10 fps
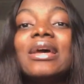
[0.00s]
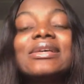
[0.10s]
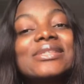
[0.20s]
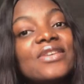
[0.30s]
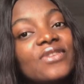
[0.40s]

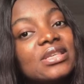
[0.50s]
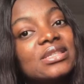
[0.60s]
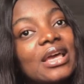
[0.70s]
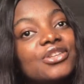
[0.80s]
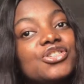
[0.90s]
savings
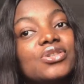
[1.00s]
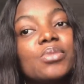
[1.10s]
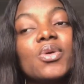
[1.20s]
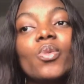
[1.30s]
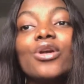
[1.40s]
get you i
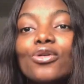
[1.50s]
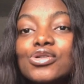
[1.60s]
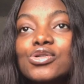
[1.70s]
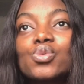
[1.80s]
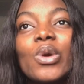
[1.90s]
mean when you're
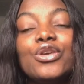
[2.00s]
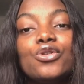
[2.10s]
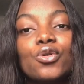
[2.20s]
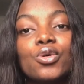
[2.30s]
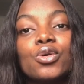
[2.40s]
when
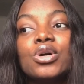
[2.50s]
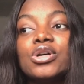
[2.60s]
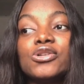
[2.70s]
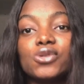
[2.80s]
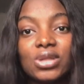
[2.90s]
you're
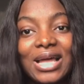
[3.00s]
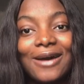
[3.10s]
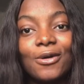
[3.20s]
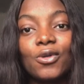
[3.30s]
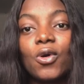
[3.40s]
so
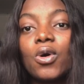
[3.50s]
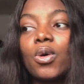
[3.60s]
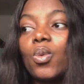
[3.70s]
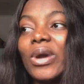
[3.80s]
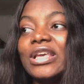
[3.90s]
down or
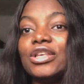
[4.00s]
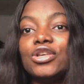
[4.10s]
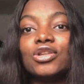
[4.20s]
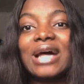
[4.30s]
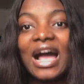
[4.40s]
when
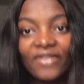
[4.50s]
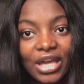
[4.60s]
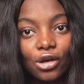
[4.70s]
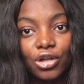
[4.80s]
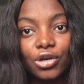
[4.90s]
you don't have
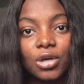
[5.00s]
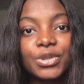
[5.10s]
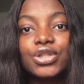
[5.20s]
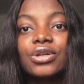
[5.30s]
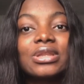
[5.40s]
any other
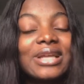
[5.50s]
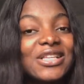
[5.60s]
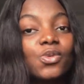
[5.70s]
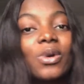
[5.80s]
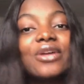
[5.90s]
option
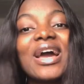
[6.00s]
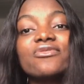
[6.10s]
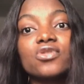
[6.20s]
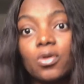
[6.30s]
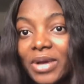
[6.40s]
that's why you have
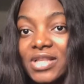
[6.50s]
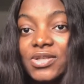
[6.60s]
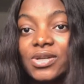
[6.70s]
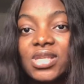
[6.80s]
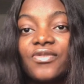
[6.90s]
to go back to
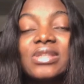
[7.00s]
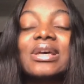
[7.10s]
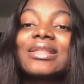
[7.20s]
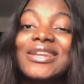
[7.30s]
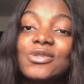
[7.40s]
your savings
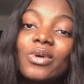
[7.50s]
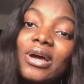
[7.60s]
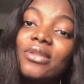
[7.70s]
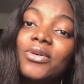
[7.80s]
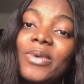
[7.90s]
and that is why
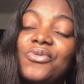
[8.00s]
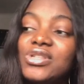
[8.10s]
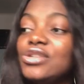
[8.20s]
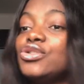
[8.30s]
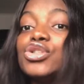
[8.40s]
the main
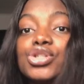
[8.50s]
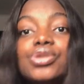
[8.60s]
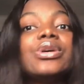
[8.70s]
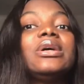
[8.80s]
reason you should